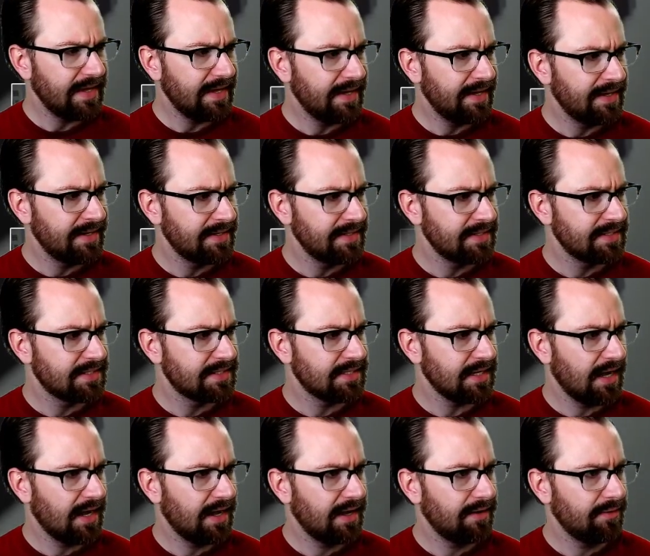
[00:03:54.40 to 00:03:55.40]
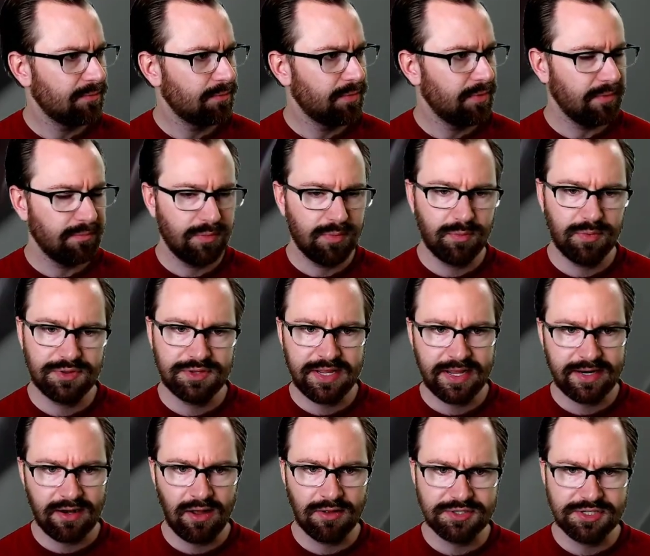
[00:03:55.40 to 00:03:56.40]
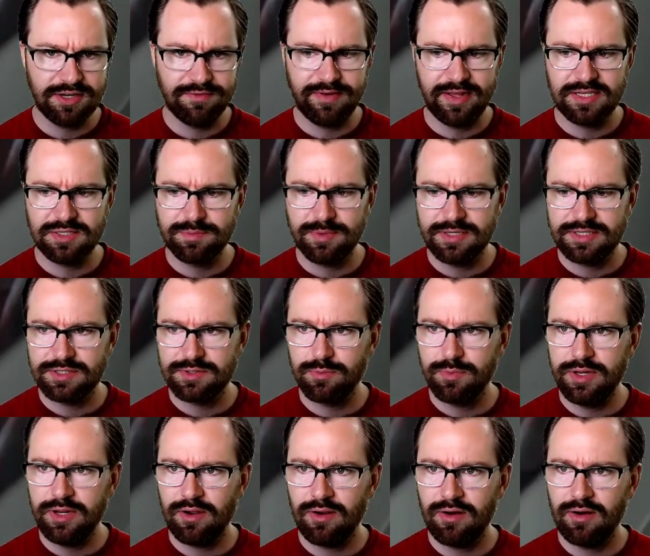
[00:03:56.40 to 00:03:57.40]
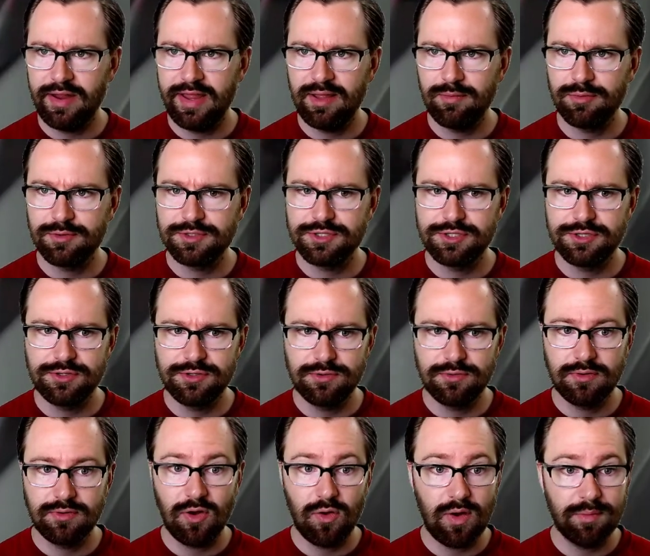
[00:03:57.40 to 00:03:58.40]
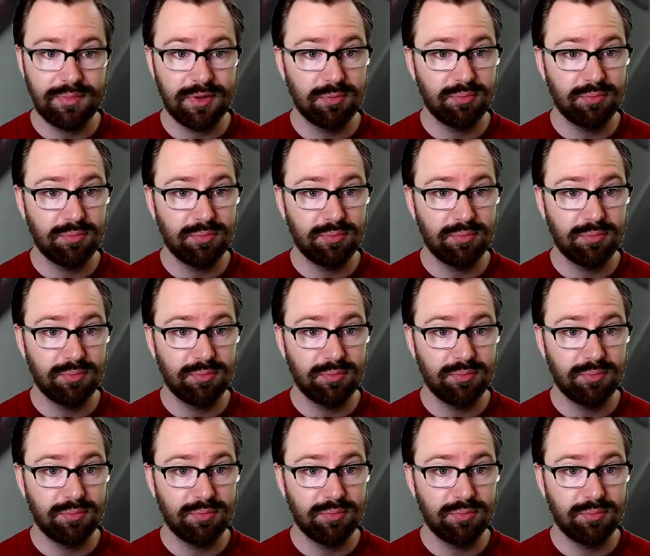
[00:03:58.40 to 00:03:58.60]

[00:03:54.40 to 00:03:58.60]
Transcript: is uh, with technology advancements, we are able to go up there